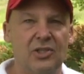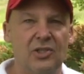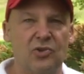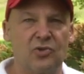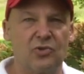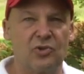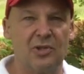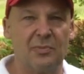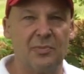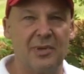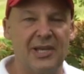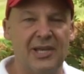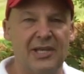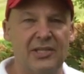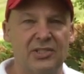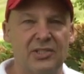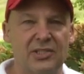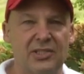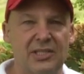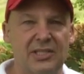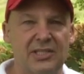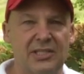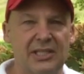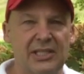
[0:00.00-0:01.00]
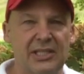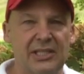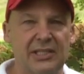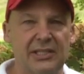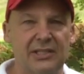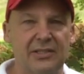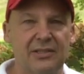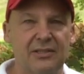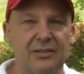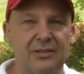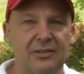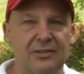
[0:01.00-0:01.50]
Trim hedges as
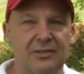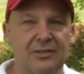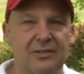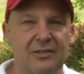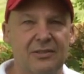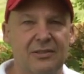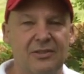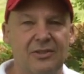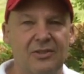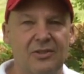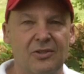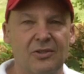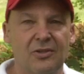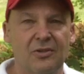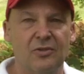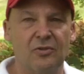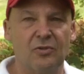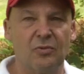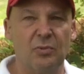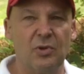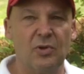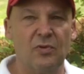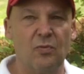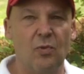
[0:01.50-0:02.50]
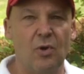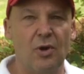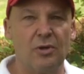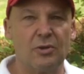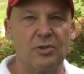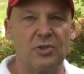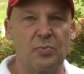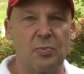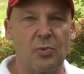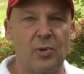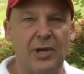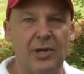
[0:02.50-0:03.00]
needed. Remove
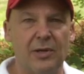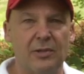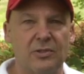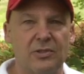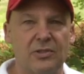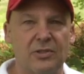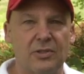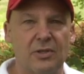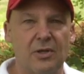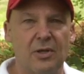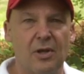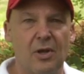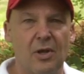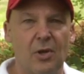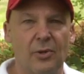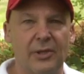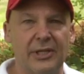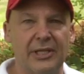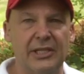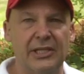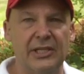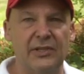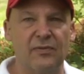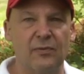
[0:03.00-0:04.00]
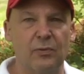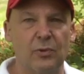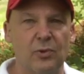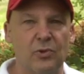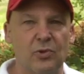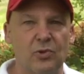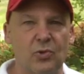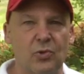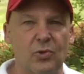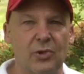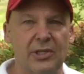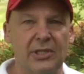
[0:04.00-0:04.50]
water sprouts on any
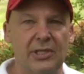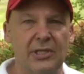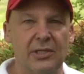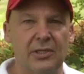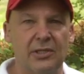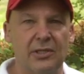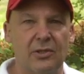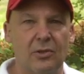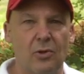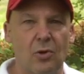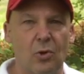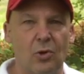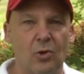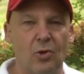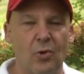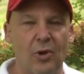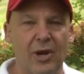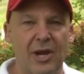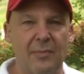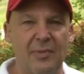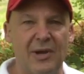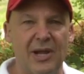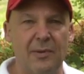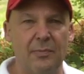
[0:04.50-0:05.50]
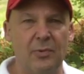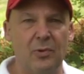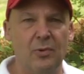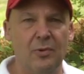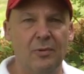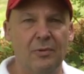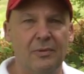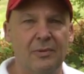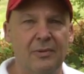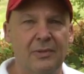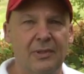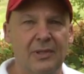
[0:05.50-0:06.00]
fruit tree or crabapple.
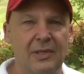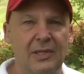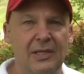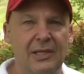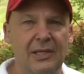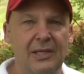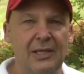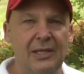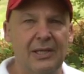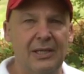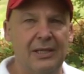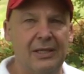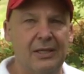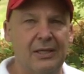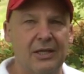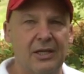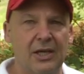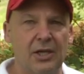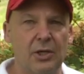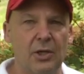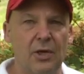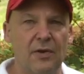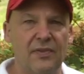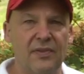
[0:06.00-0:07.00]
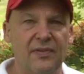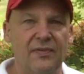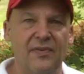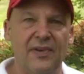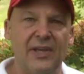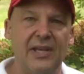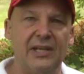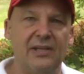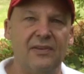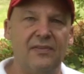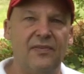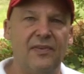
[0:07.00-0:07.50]
Cut off the
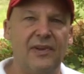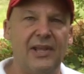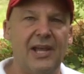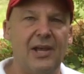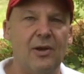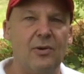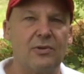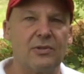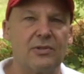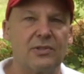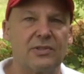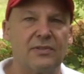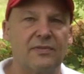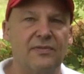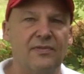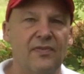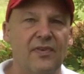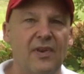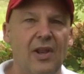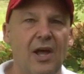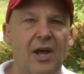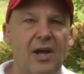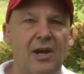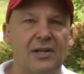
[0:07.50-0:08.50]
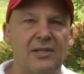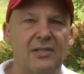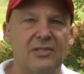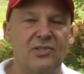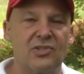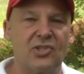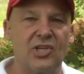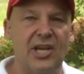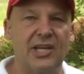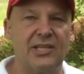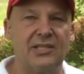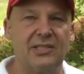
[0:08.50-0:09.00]
faded flowers of
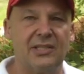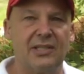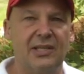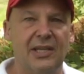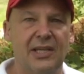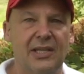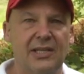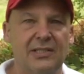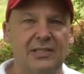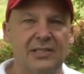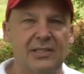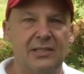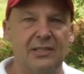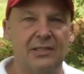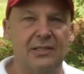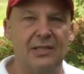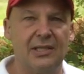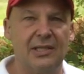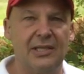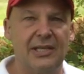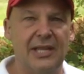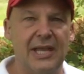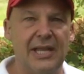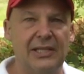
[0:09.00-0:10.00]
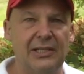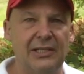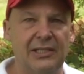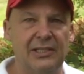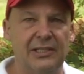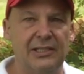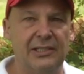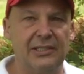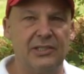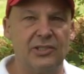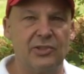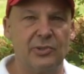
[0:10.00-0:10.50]
phlox, Shasta daisy, and
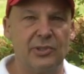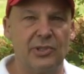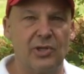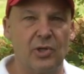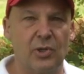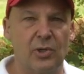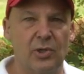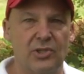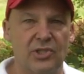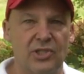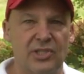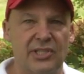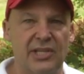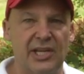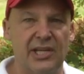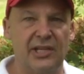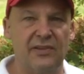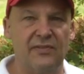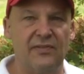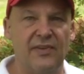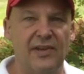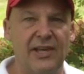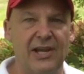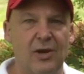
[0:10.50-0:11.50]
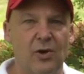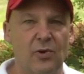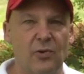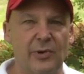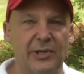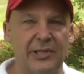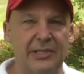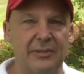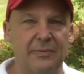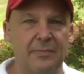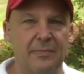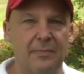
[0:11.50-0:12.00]
daylily to encourage a second flowering.